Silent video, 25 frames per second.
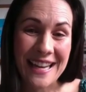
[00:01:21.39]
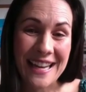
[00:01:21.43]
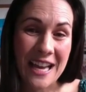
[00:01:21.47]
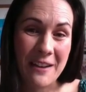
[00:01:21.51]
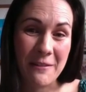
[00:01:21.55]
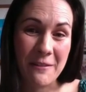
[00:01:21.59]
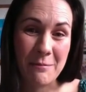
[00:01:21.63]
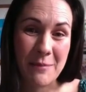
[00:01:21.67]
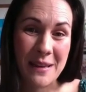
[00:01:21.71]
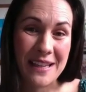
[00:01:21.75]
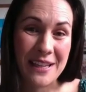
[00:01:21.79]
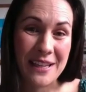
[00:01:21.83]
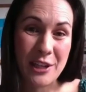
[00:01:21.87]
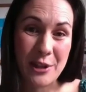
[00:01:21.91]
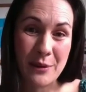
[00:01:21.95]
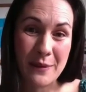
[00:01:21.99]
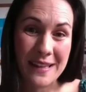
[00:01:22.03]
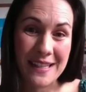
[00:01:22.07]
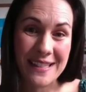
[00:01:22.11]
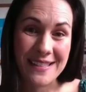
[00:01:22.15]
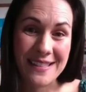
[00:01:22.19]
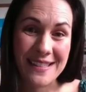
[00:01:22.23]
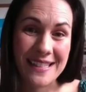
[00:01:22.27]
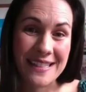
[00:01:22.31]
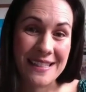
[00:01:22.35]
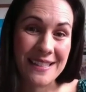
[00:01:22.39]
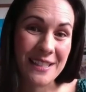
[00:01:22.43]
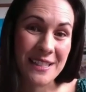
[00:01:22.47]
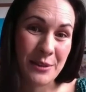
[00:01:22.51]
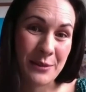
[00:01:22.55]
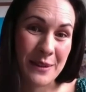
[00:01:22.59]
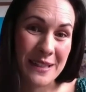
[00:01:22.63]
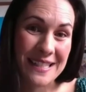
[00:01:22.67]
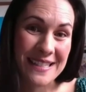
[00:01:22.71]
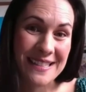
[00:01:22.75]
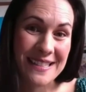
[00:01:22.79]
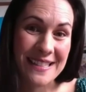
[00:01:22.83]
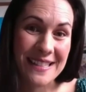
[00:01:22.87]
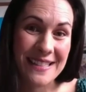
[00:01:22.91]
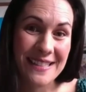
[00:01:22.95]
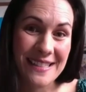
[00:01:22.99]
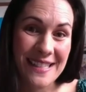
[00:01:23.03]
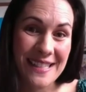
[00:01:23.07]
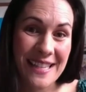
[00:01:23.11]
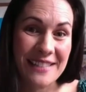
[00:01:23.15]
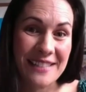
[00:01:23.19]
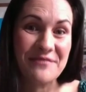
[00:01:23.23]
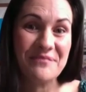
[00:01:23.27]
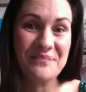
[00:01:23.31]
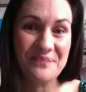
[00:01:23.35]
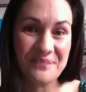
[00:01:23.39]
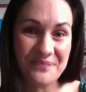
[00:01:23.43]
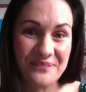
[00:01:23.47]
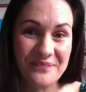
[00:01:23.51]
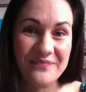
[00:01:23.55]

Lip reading: have been going since 2016.